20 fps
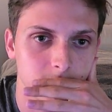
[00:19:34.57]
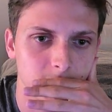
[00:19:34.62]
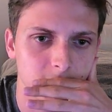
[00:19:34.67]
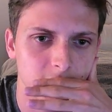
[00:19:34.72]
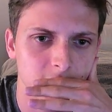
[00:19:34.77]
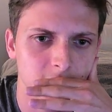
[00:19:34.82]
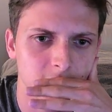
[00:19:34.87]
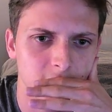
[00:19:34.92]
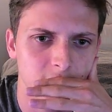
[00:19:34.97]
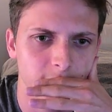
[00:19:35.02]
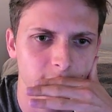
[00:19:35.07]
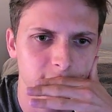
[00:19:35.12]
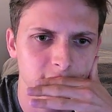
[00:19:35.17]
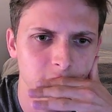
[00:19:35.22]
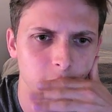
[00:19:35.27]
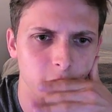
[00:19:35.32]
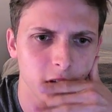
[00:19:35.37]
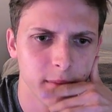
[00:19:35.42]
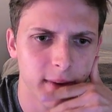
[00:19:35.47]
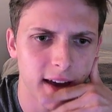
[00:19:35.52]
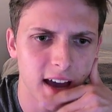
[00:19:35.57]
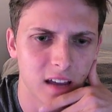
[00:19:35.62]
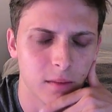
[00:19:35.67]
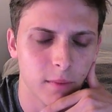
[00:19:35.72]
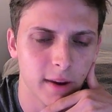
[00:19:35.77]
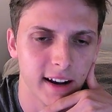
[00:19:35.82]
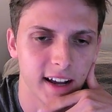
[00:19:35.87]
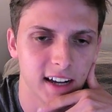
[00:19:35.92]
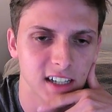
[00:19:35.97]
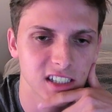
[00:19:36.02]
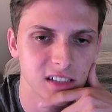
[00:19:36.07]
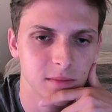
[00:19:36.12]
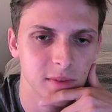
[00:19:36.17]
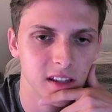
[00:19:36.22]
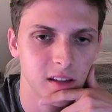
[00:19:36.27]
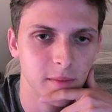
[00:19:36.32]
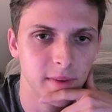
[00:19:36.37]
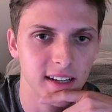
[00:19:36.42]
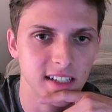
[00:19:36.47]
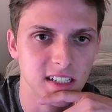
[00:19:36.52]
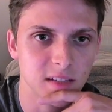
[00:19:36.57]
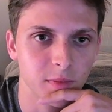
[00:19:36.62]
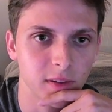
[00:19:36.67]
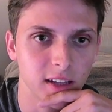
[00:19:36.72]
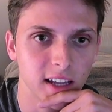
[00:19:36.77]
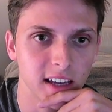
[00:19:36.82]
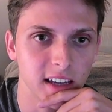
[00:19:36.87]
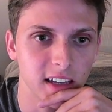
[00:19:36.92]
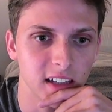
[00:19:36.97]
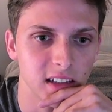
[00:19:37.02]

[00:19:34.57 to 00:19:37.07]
Now, I think going back might actually be the best play,